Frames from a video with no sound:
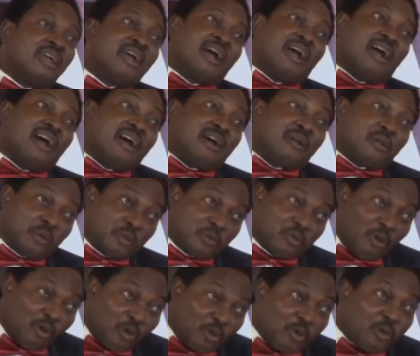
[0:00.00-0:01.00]
are
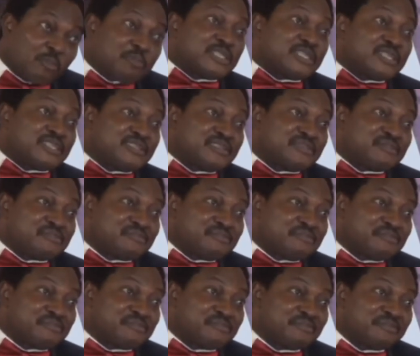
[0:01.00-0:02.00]
corrupt,
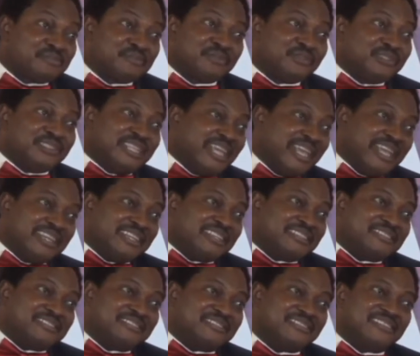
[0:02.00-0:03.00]

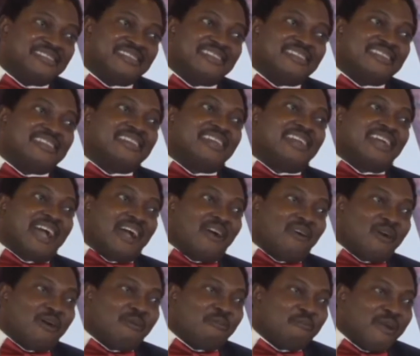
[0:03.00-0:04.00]
then
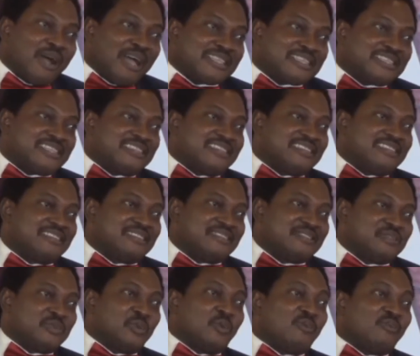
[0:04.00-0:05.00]
our march
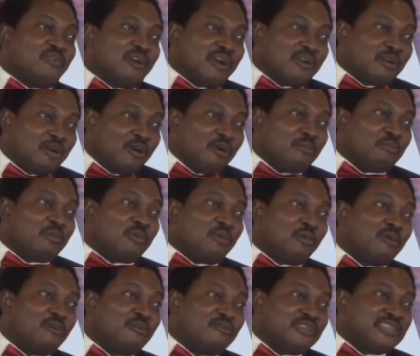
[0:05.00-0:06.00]
to overcome
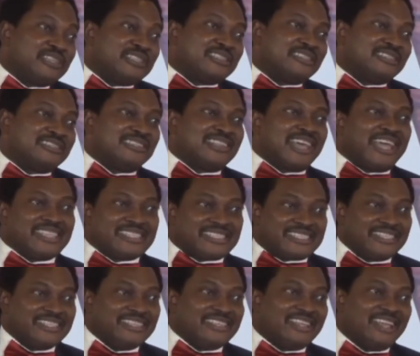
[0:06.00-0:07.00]
COVID
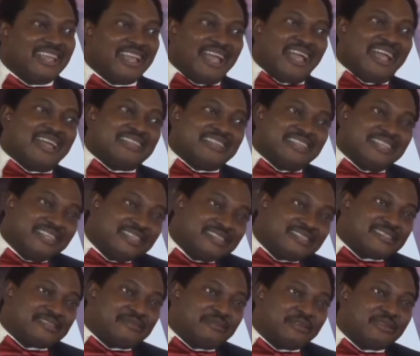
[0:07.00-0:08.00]
nineteen and
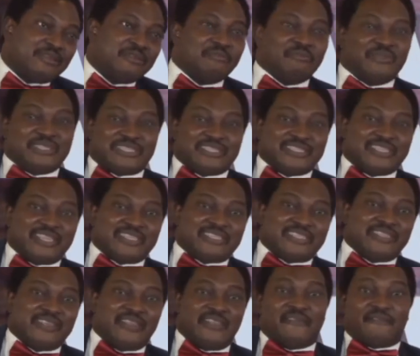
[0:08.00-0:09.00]
its
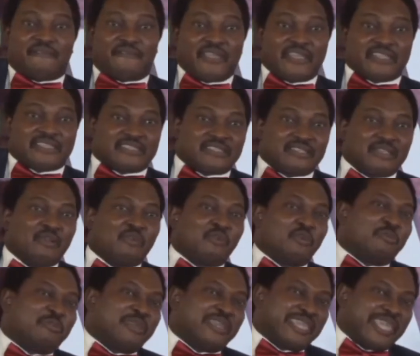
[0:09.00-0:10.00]
mitigating effects will
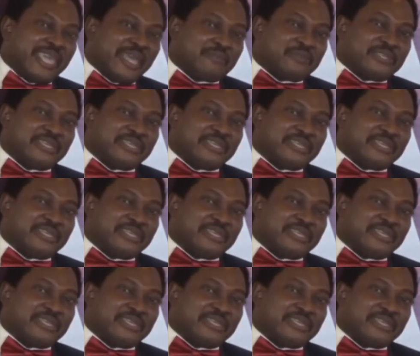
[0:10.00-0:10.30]
be kept